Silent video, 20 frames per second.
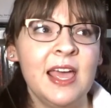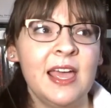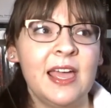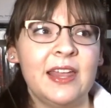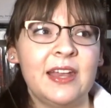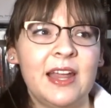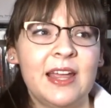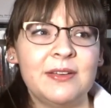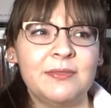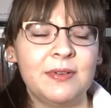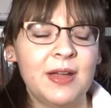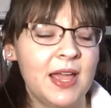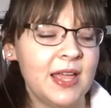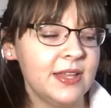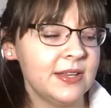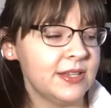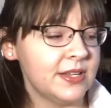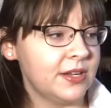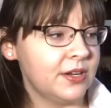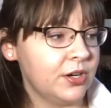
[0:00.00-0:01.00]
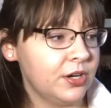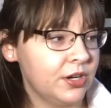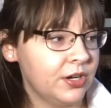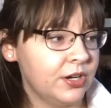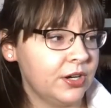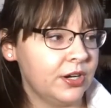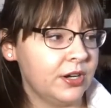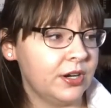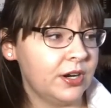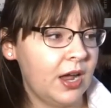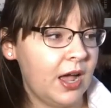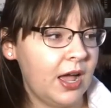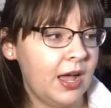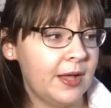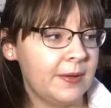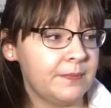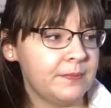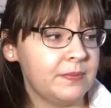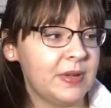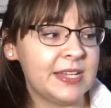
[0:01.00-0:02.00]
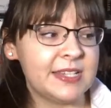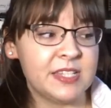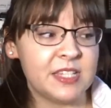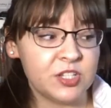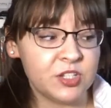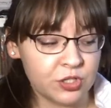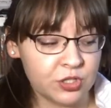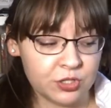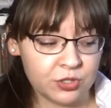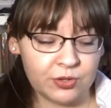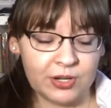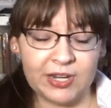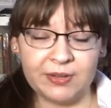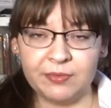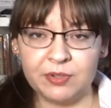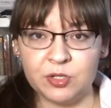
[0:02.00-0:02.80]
And I read her My Sister's Grave,